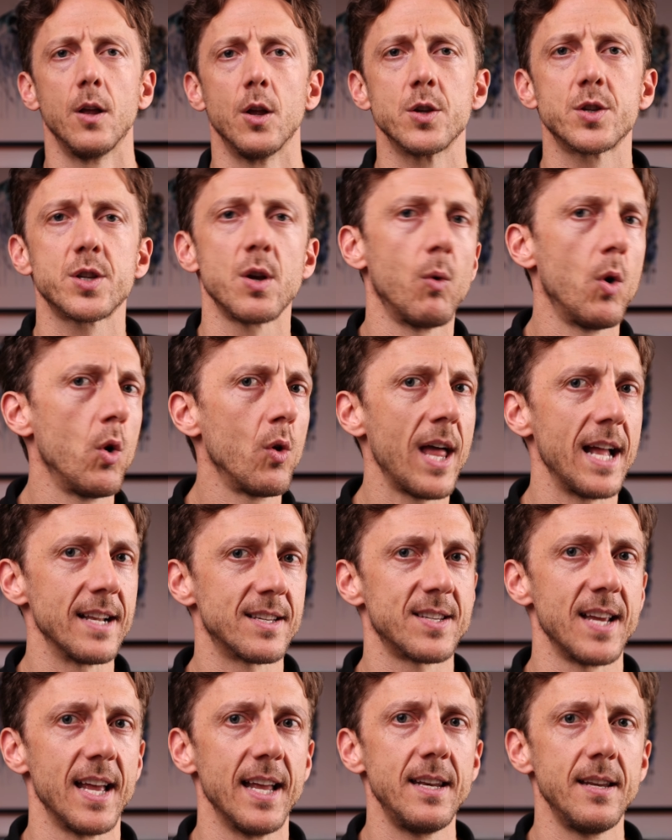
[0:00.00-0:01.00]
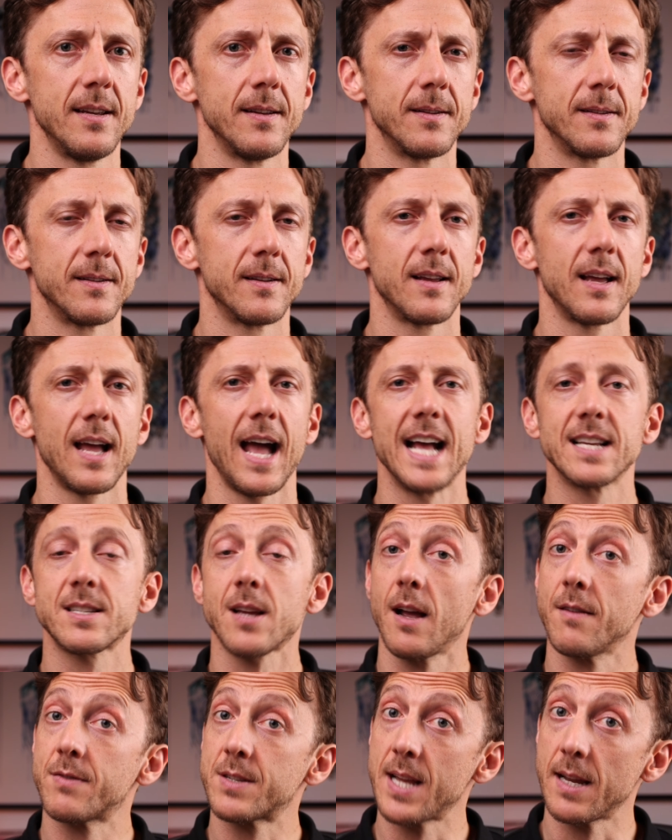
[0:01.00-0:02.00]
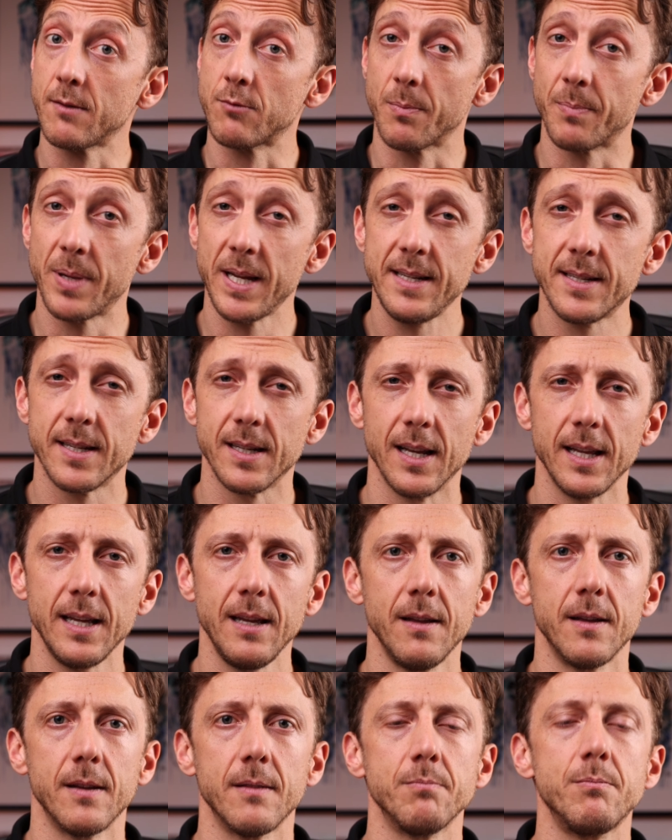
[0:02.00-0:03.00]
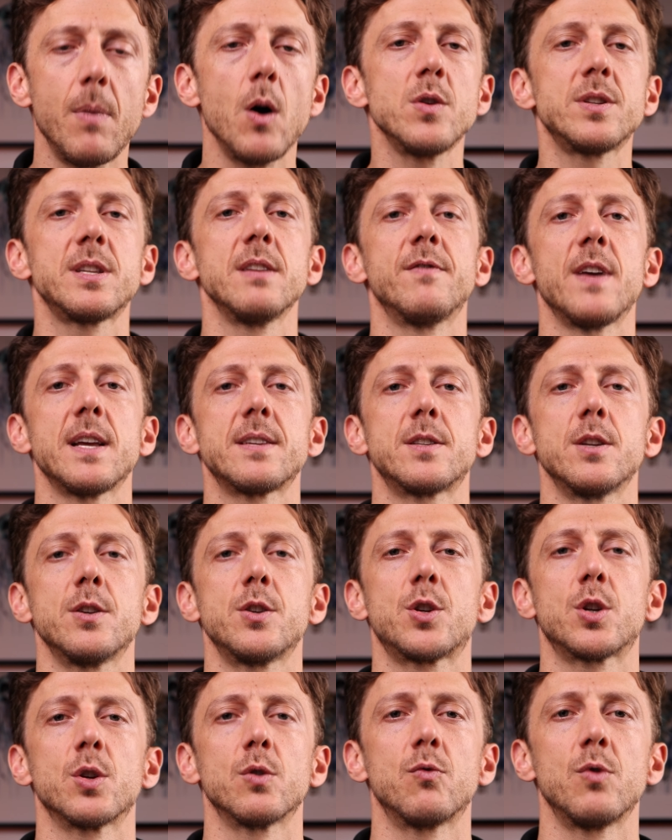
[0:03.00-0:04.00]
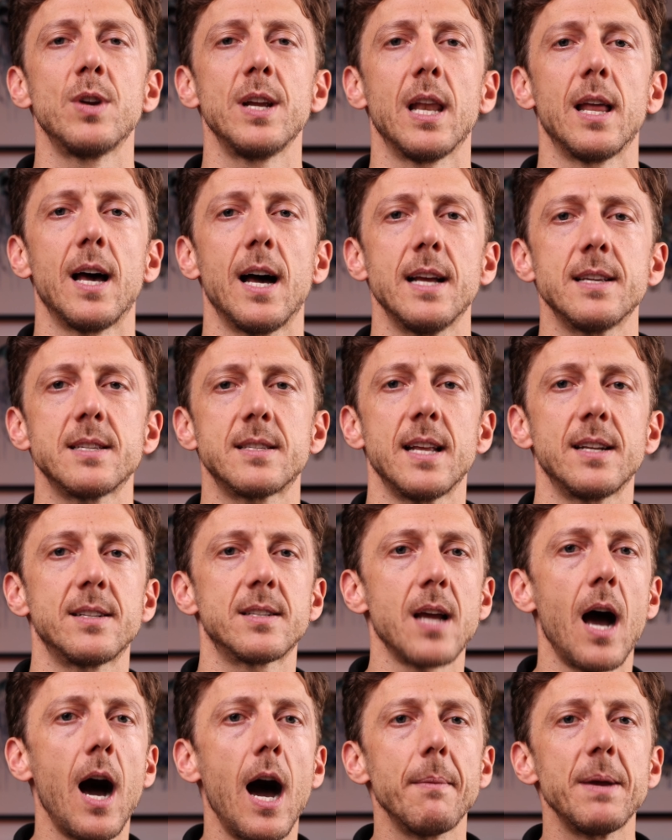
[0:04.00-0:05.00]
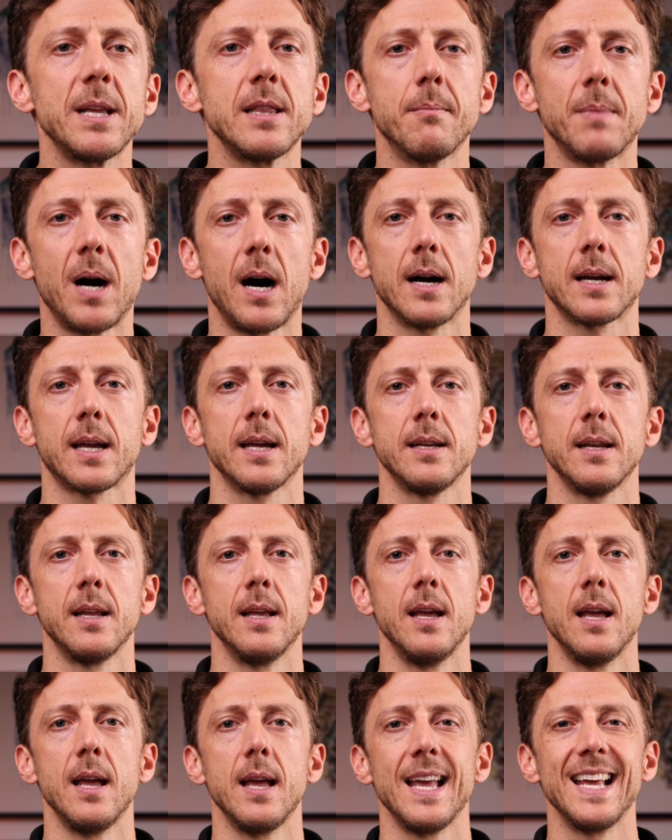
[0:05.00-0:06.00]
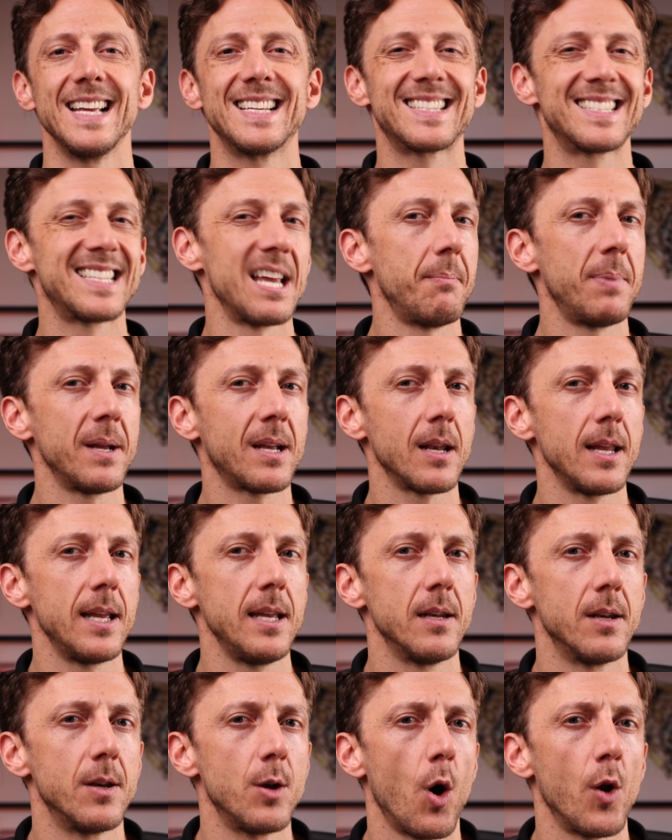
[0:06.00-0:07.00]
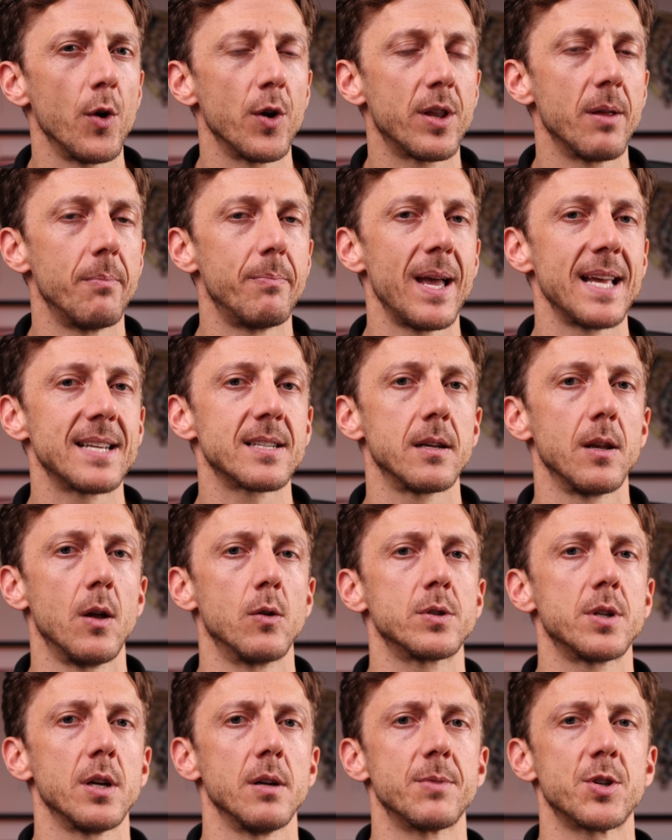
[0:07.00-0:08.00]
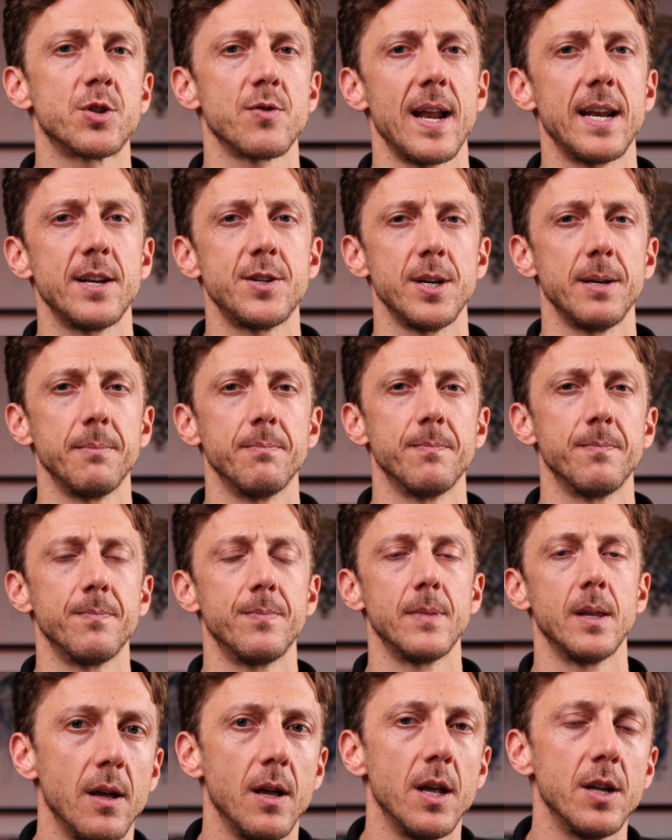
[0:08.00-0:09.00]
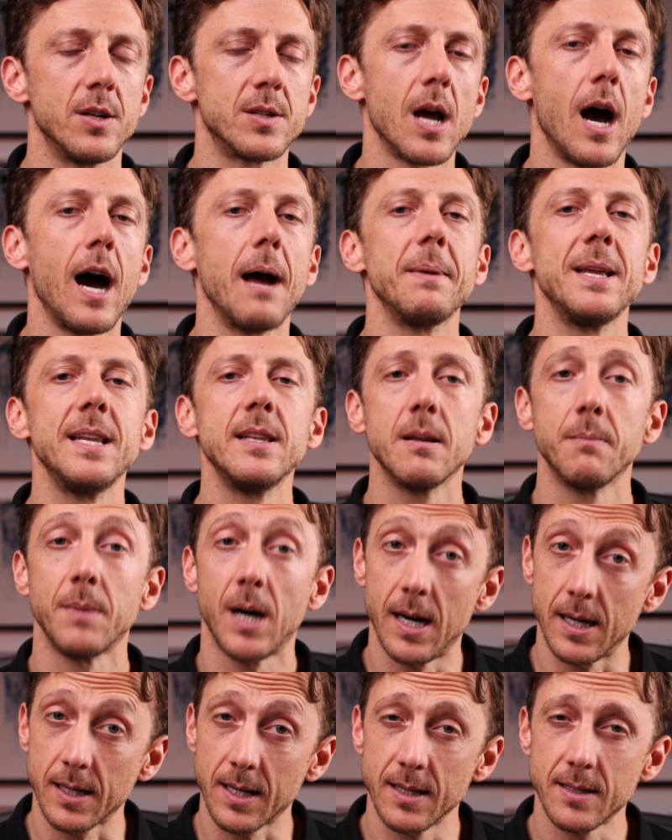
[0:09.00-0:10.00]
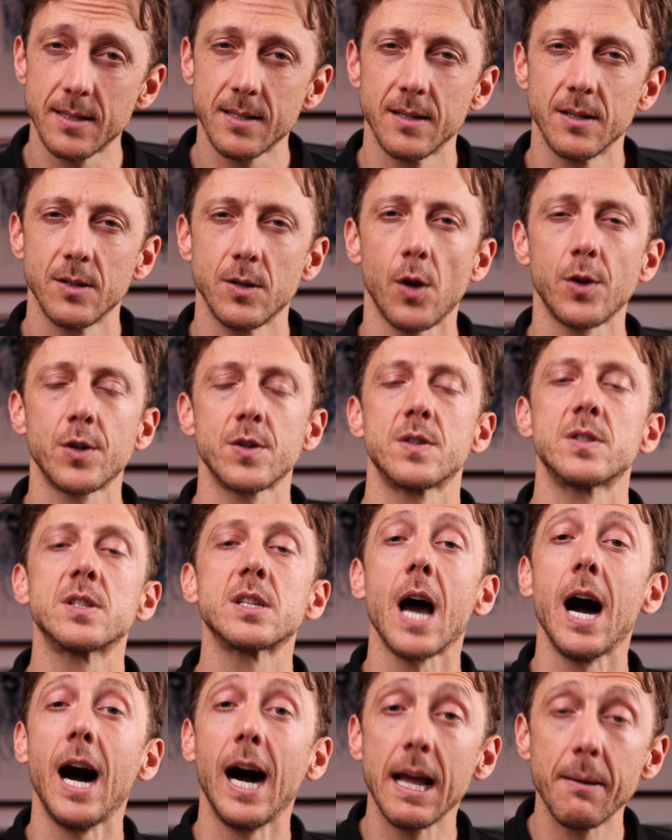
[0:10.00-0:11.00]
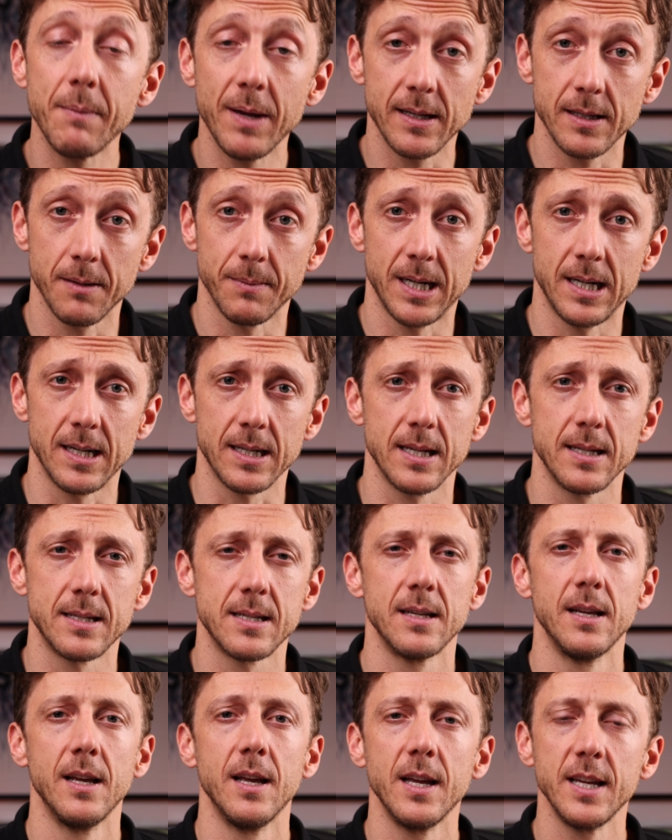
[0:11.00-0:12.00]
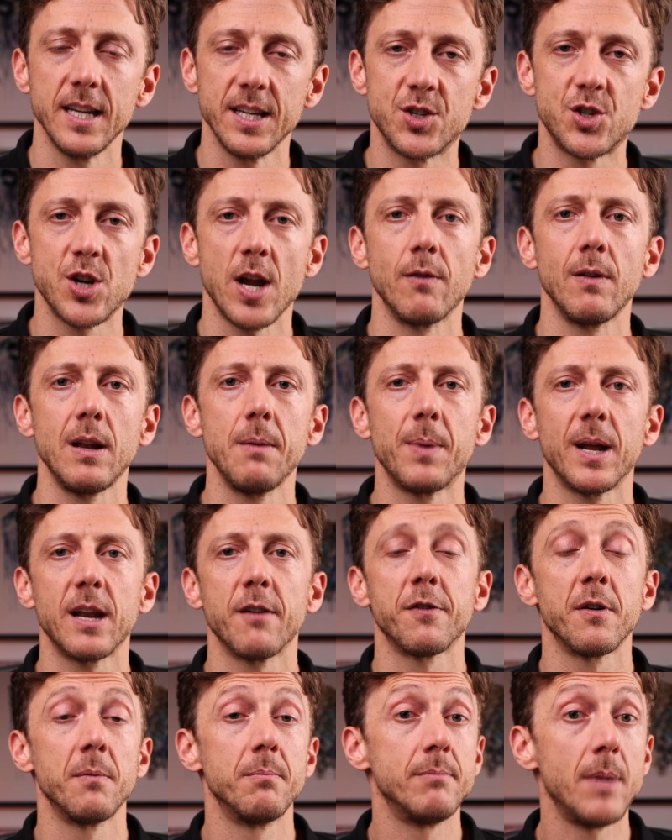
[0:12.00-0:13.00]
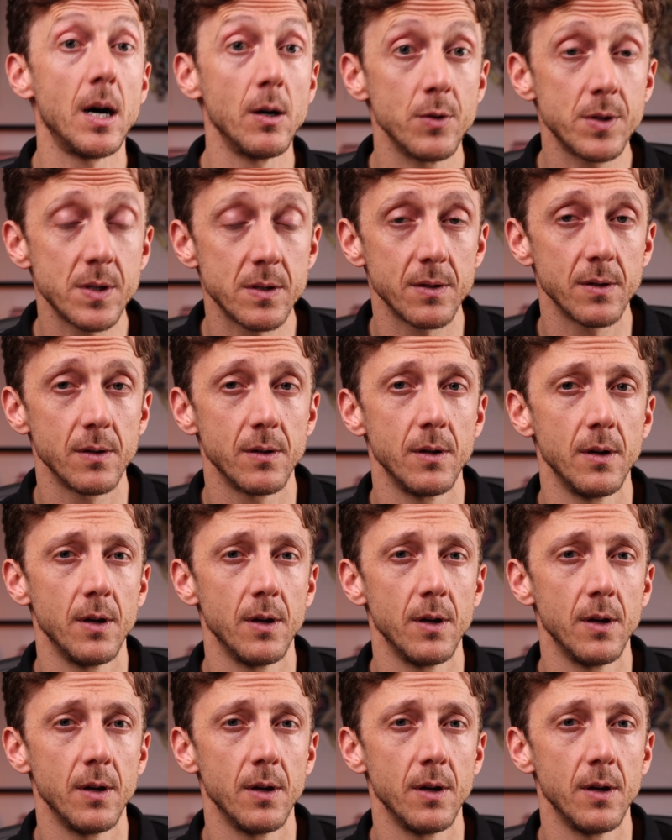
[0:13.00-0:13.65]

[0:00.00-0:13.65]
So all that said, as I've said repeatedly, most investors should realize that timing the market is typically not the best long-term strategy. Time in the market, not timing the market, is generally better for most